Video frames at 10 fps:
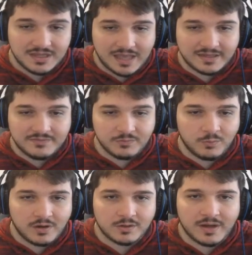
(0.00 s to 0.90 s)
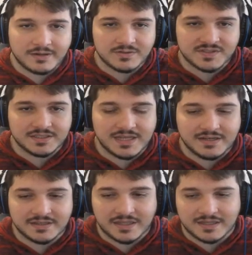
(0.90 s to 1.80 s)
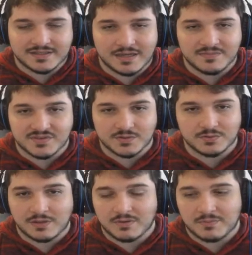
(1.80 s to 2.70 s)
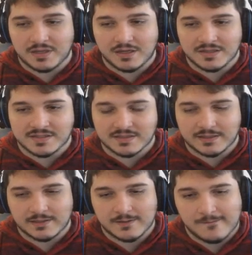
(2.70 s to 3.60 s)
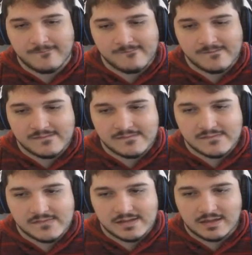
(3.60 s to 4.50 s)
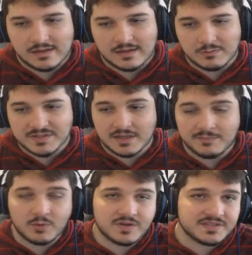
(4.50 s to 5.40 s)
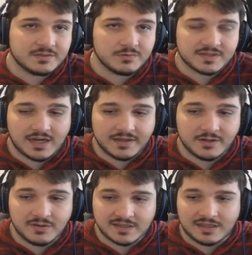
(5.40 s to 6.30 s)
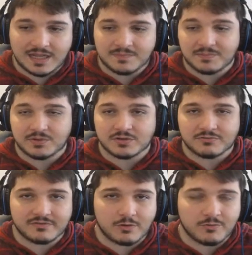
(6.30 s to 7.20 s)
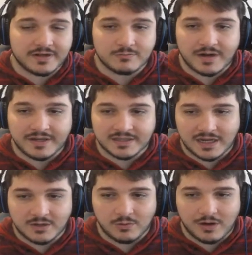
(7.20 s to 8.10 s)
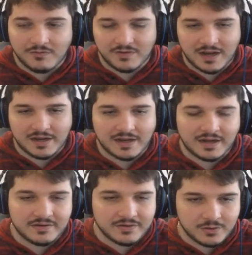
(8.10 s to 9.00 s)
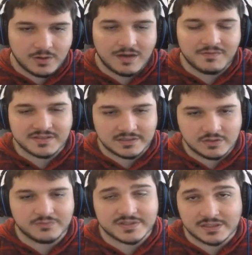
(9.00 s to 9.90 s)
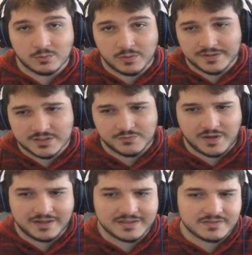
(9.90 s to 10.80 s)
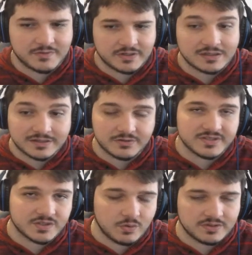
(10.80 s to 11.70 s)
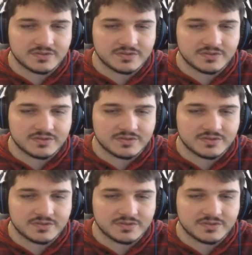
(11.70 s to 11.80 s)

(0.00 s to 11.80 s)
even Wano, I don't see it ending anytime soon. I'm going to be honest, like, we still have more to see with Kaido. Like, a lot of people are already writing Kaido off, and I know obviously Luffy's gonna win this fight. It's very clear he's going